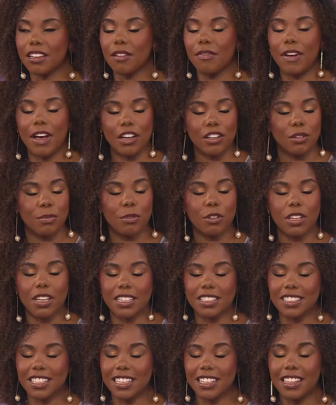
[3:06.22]
a valuable
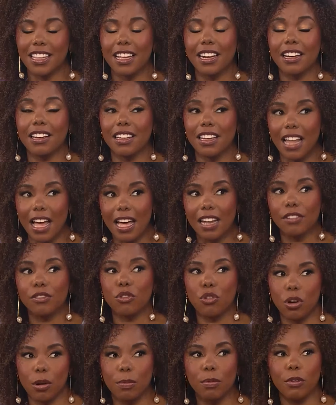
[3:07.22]
lesson that a lot
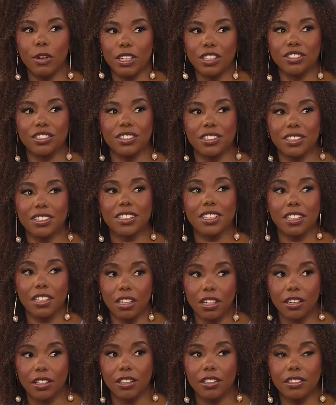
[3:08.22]
of corporations could
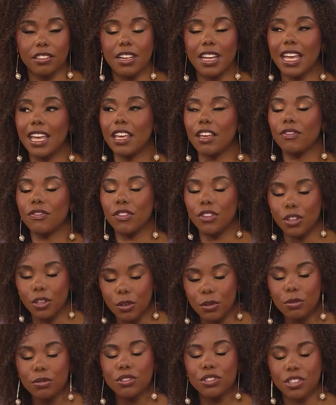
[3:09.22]
learn. If
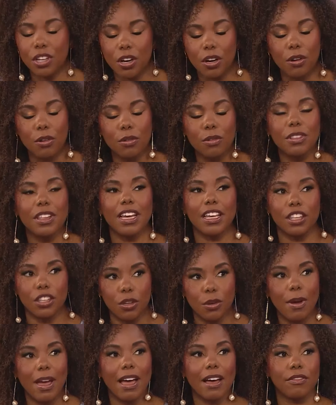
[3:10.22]
you show that
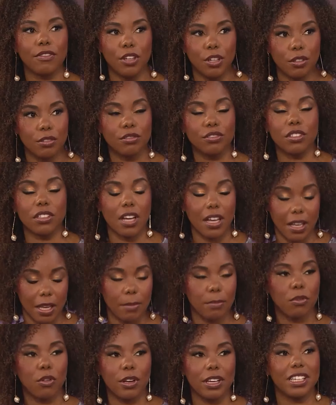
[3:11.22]
you have your uh,
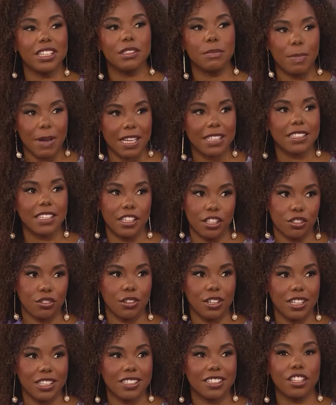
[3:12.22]
employees' best
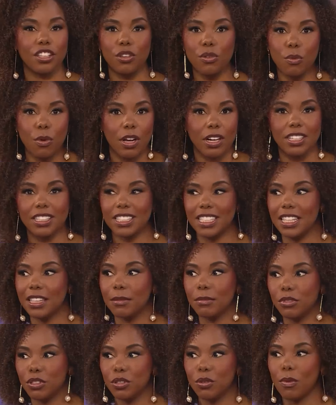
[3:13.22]
interests and you want to see
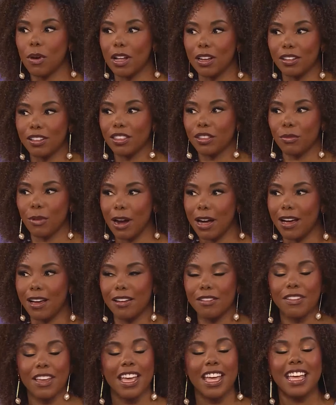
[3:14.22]
them do well and
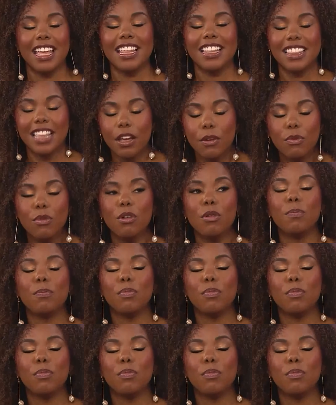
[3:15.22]
thrive, they will